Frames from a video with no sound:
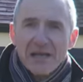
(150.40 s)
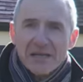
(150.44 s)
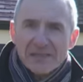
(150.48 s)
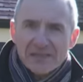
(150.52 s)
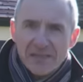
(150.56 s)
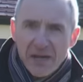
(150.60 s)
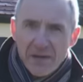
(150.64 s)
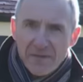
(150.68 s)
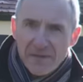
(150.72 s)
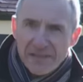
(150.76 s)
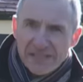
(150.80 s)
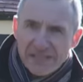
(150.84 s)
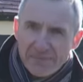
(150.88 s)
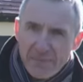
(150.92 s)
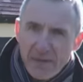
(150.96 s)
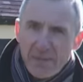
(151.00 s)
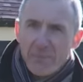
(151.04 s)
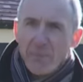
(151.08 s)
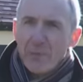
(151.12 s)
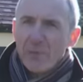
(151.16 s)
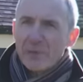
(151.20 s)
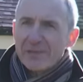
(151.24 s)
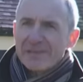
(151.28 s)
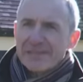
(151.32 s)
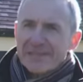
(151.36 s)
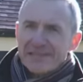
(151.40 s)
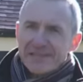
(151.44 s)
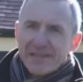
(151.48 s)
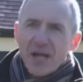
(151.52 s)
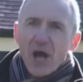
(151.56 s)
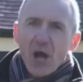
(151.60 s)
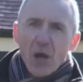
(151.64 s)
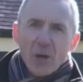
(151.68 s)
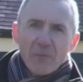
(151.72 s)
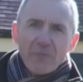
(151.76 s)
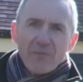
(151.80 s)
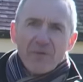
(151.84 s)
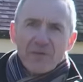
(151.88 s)
so there's a bit more
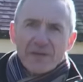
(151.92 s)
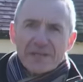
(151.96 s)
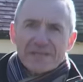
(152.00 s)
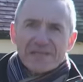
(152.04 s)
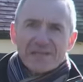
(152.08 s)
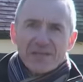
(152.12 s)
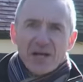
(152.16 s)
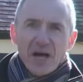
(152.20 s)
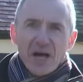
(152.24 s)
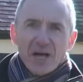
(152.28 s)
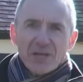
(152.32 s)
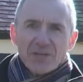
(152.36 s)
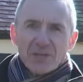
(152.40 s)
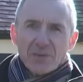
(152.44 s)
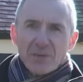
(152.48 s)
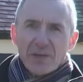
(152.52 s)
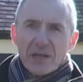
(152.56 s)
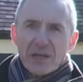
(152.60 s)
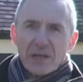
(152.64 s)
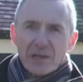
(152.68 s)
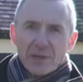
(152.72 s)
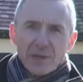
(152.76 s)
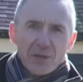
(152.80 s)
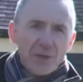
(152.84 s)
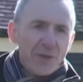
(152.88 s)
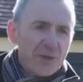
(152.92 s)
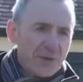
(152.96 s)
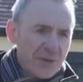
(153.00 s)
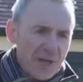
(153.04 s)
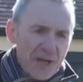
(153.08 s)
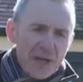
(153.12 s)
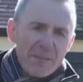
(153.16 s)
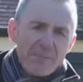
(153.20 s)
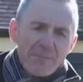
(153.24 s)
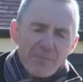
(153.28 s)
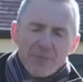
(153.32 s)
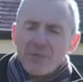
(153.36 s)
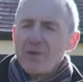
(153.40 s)
scope for this car to include
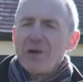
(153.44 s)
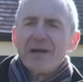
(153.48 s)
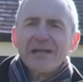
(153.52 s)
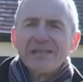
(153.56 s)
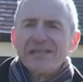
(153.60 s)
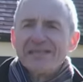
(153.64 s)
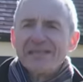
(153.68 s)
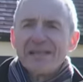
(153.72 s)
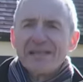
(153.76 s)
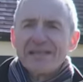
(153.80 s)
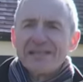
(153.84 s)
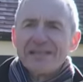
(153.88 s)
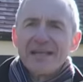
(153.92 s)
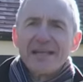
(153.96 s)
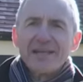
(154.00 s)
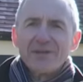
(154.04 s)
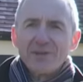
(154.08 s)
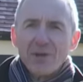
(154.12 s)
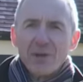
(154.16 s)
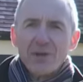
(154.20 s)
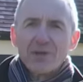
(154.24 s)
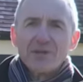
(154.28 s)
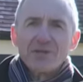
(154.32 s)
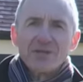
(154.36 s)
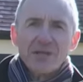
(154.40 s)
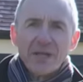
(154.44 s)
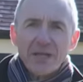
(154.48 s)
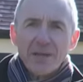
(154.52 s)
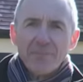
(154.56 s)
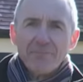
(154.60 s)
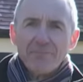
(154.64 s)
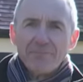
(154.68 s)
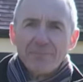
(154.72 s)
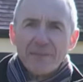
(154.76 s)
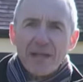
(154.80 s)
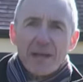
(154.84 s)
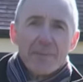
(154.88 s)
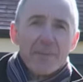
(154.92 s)
pricier technology.
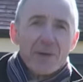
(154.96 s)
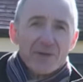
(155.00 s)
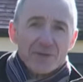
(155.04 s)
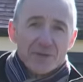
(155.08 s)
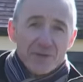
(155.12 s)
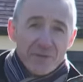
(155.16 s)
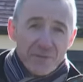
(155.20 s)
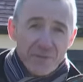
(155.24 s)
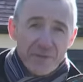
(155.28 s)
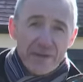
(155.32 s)
Now, much of